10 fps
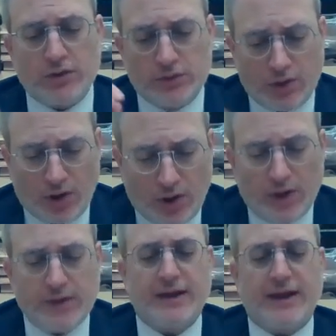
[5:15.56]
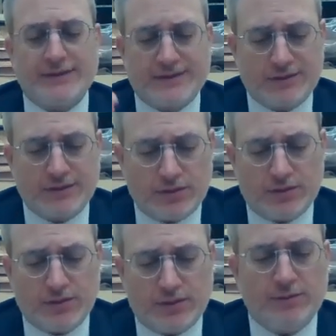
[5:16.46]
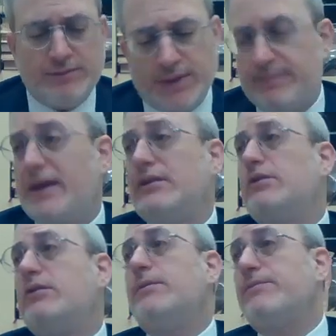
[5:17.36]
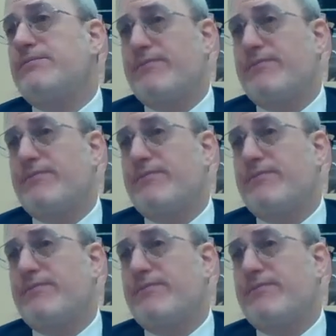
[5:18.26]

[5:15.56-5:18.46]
lo yasuru mimenu.